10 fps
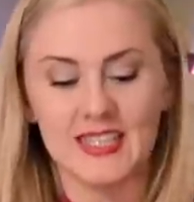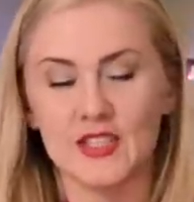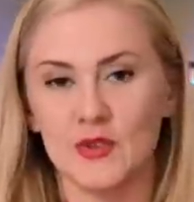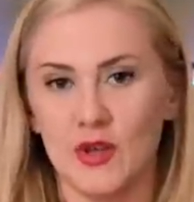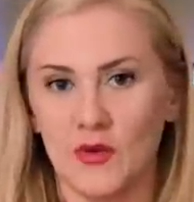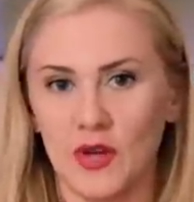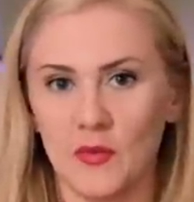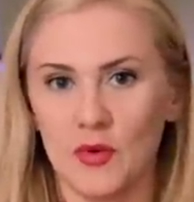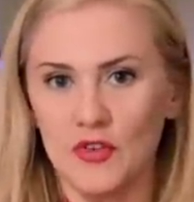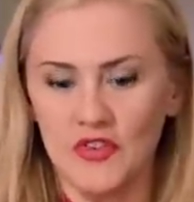So now,
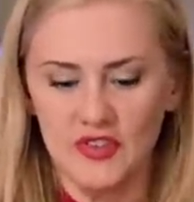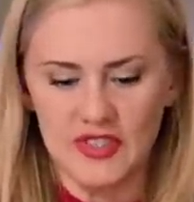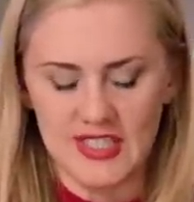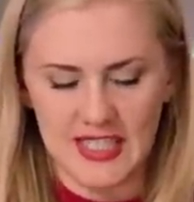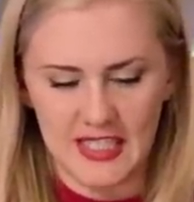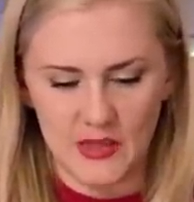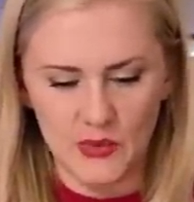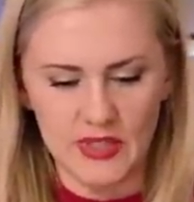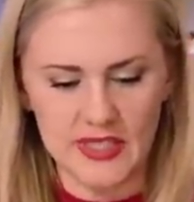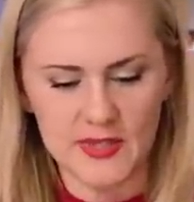number
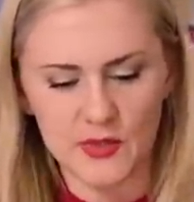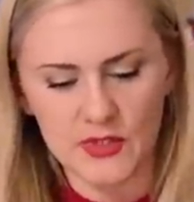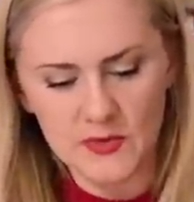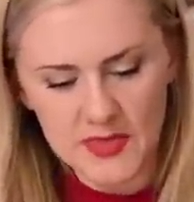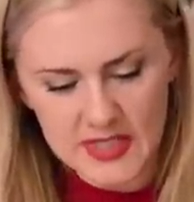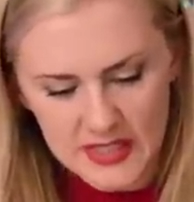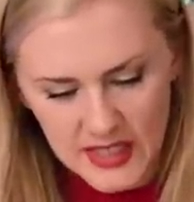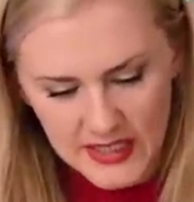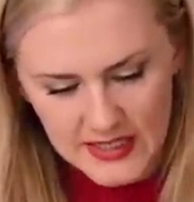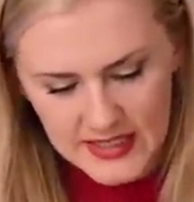15 these Christmas
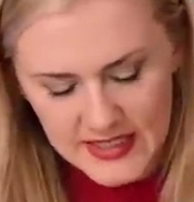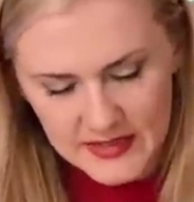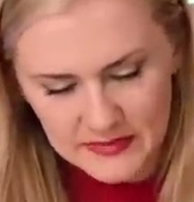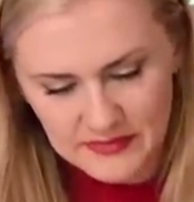lights.